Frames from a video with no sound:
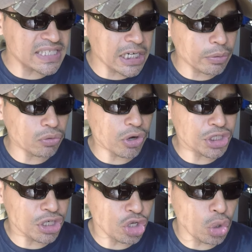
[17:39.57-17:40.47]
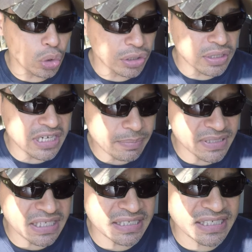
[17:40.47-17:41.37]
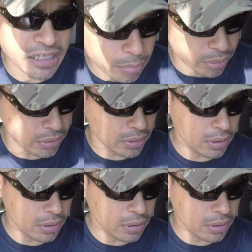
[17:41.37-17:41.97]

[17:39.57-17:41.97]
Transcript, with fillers: secret Russian nuclear deep sea sub.